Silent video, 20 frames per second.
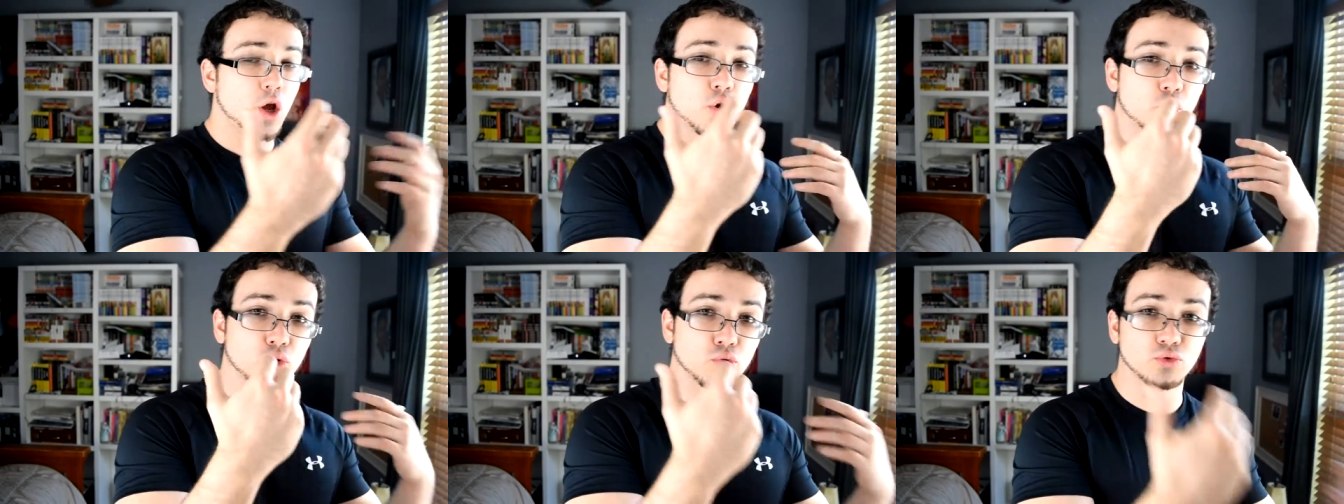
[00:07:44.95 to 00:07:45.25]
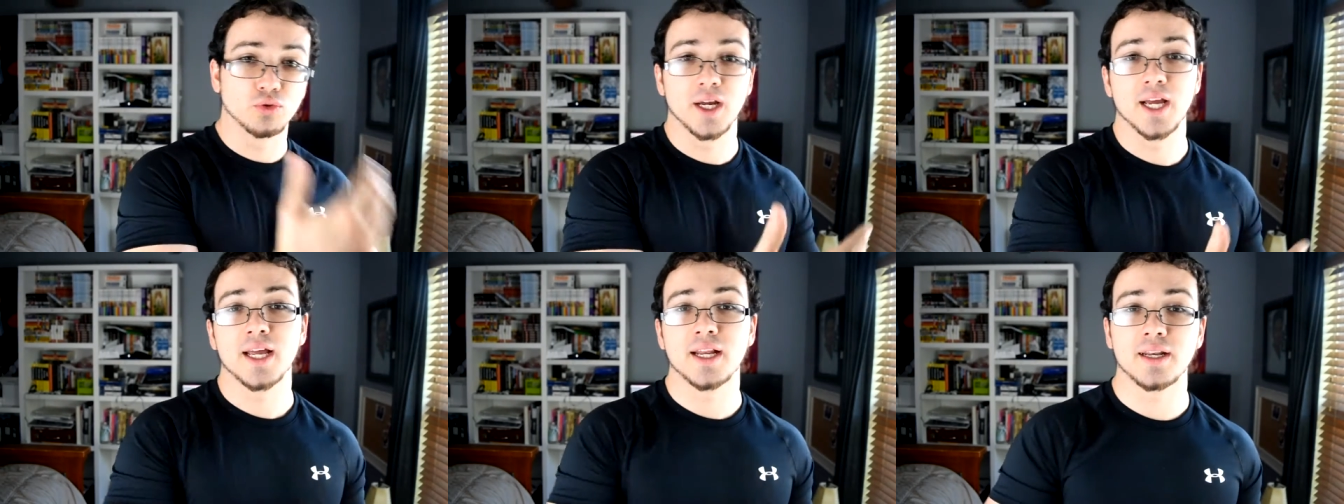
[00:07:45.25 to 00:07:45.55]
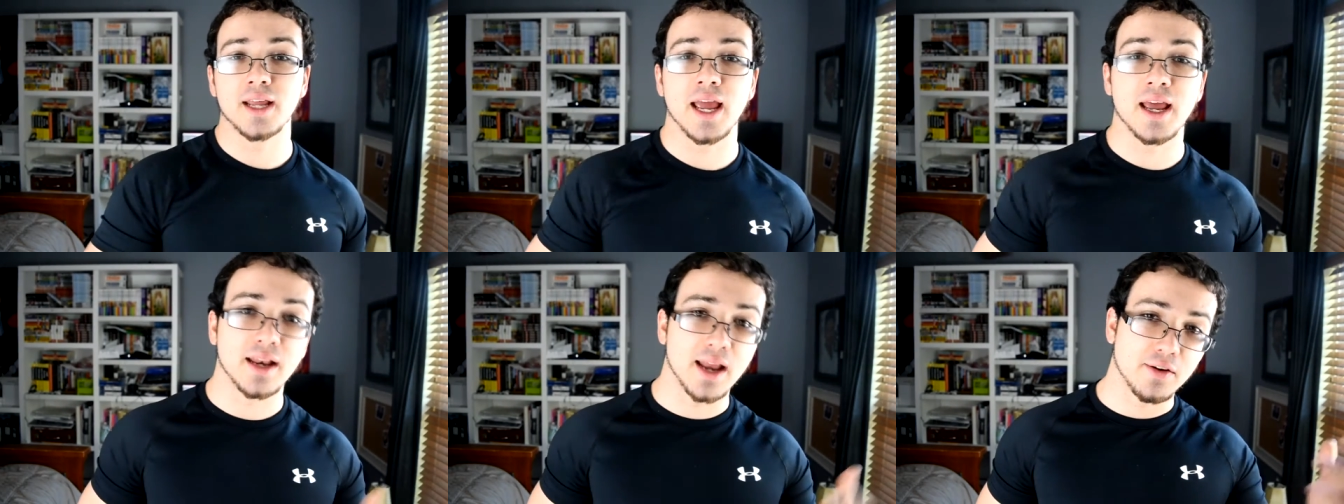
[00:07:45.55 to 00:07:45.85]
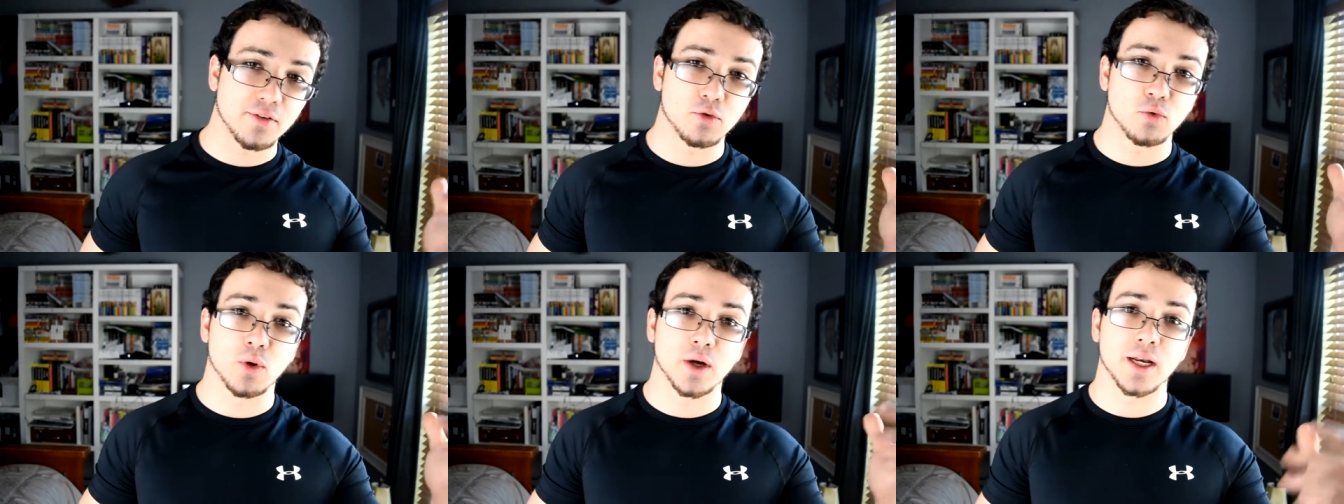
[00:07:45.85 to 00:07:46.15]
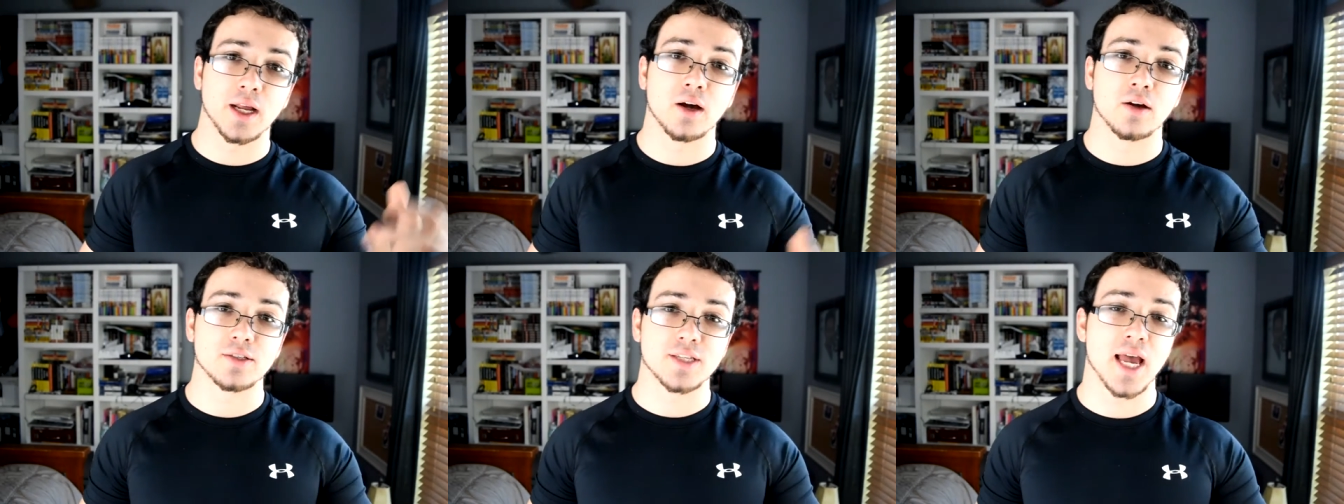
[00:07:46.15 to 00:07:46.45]
Rin and everyone
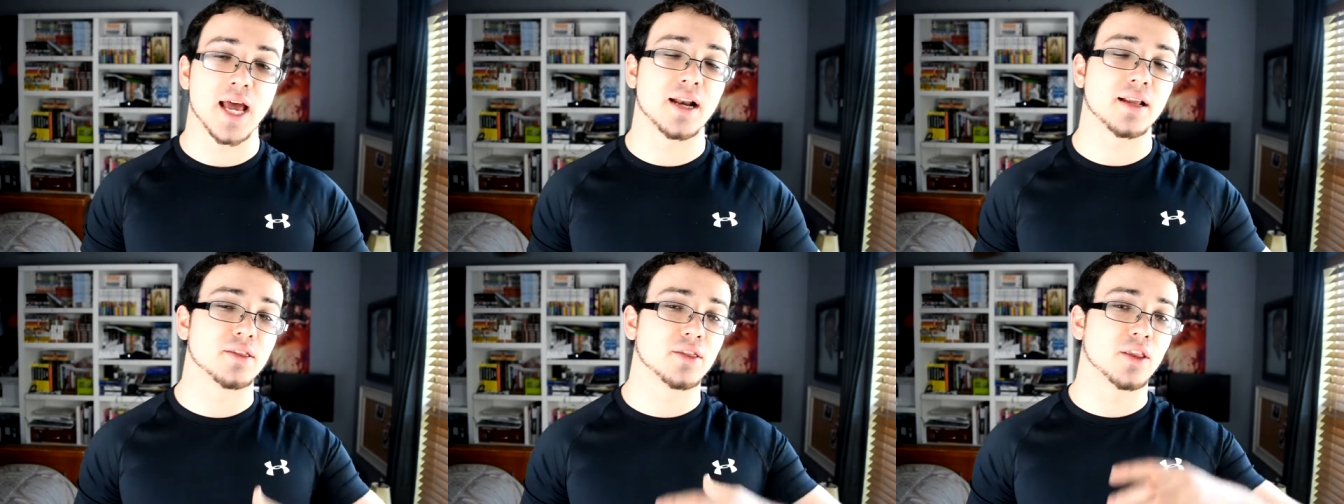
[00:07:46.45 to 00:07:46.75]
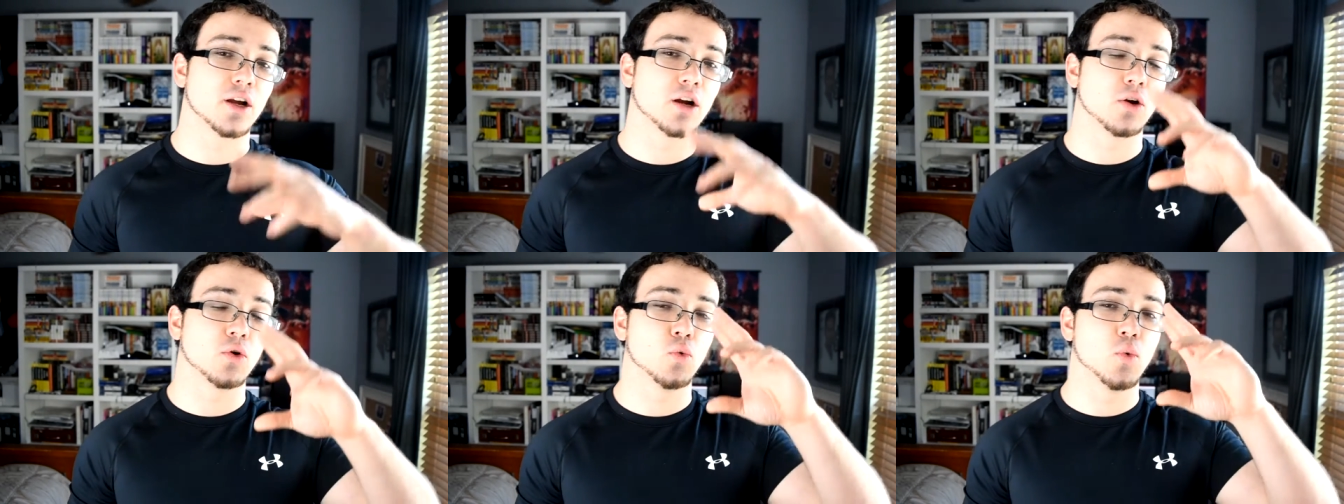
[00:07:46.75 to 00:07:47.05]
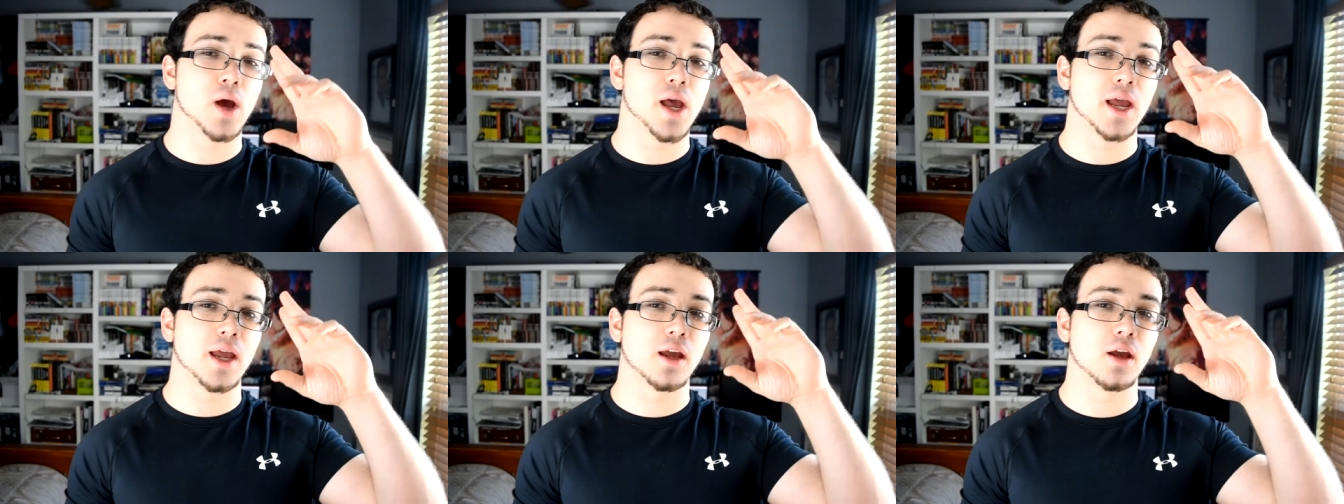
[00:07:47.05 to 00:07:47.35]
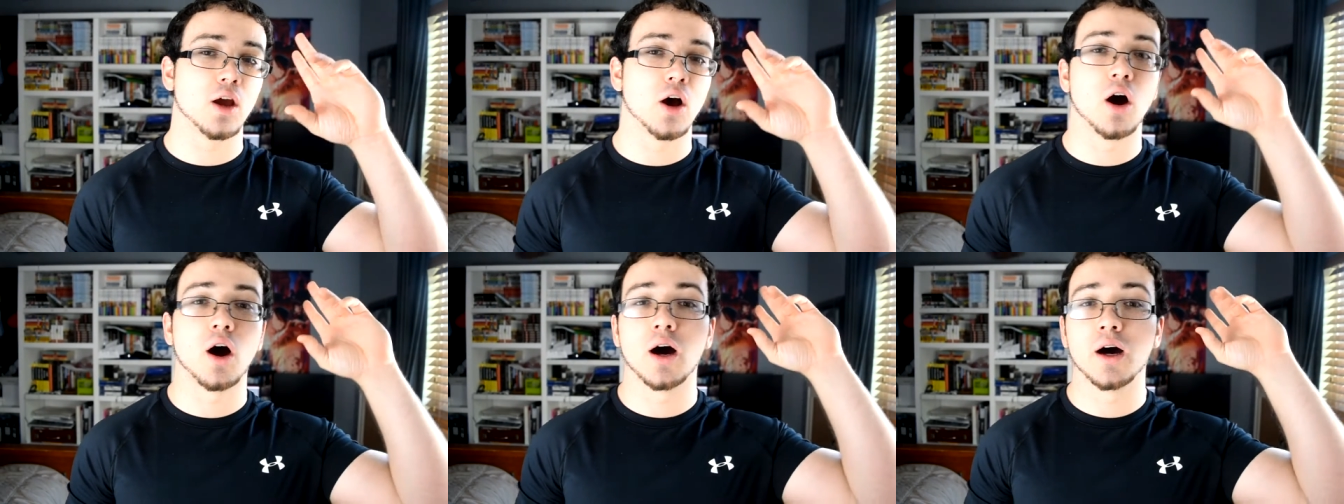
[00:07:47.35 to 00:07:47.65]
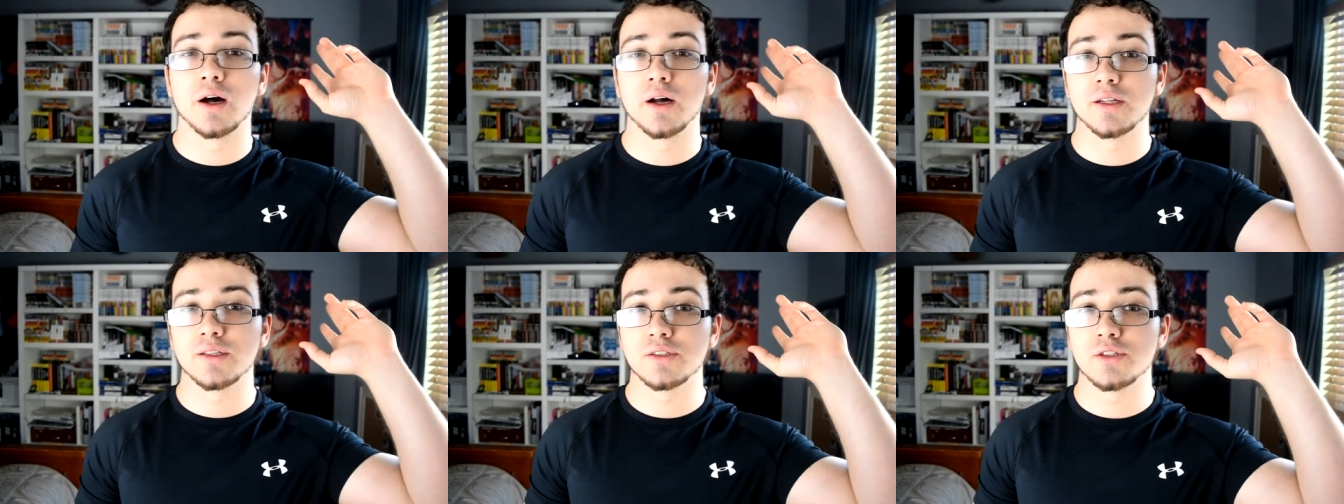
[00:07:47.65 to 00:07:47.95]
else heading their way
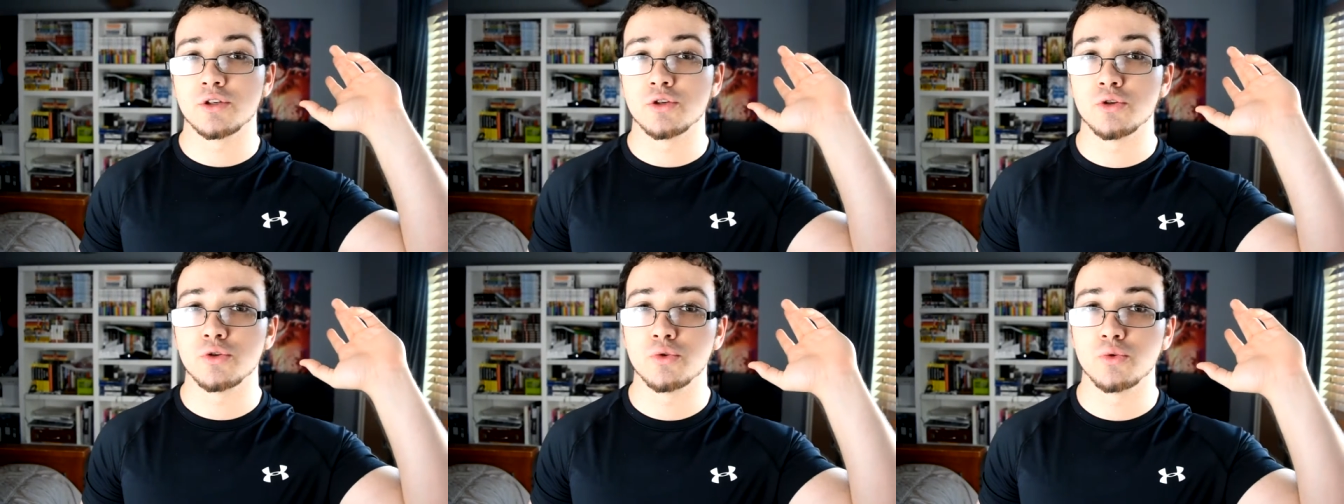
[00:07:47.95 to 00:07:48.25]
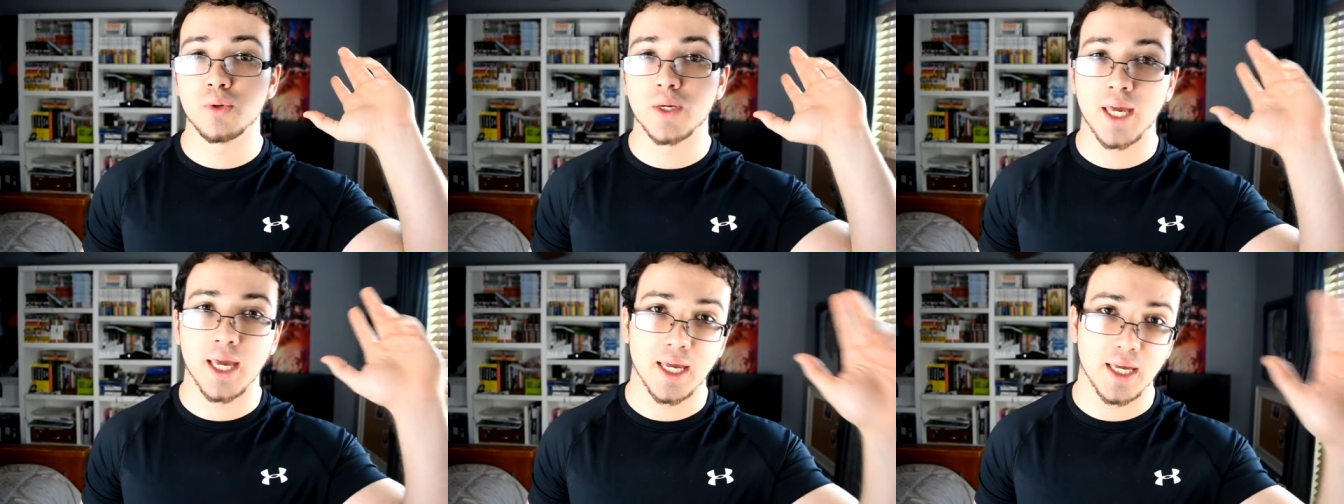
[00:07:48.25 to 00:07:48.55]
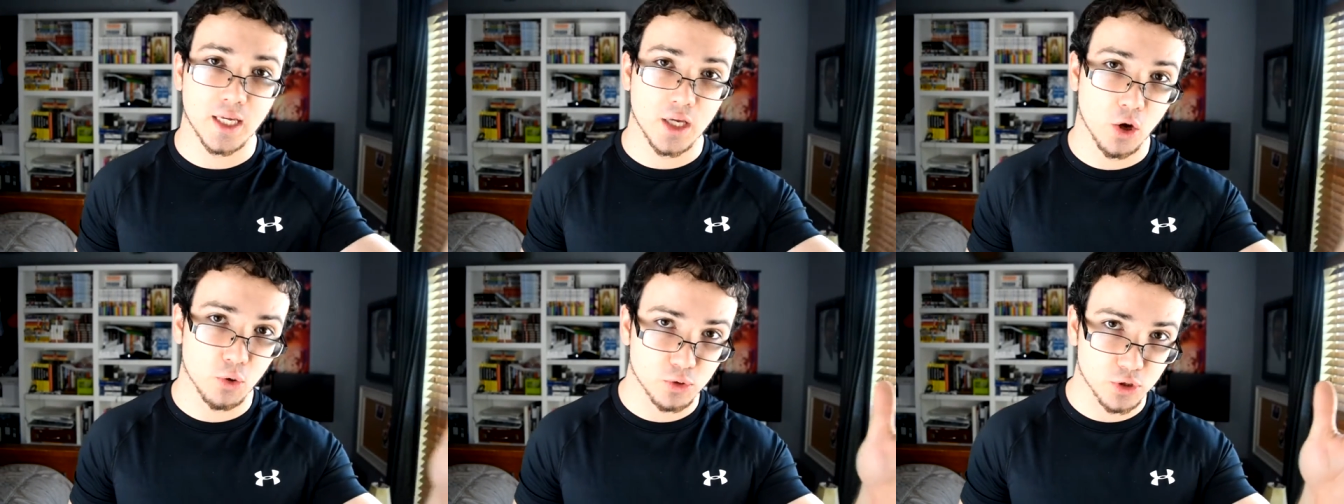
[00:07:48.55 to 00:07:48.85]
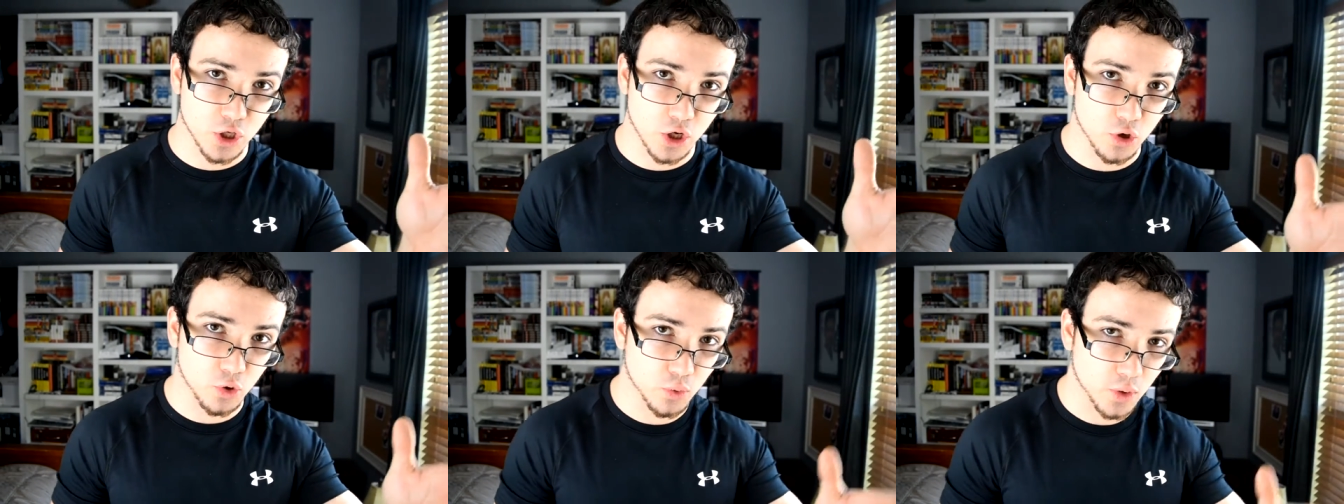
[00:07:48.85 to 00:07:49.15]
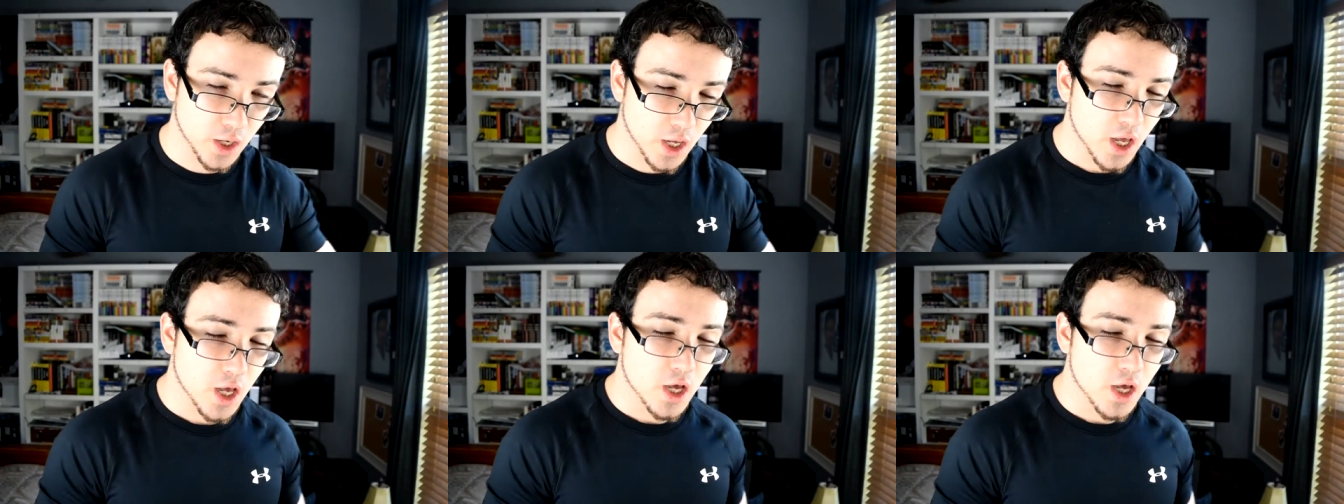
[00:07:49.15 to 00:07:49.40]
on to Kyoto.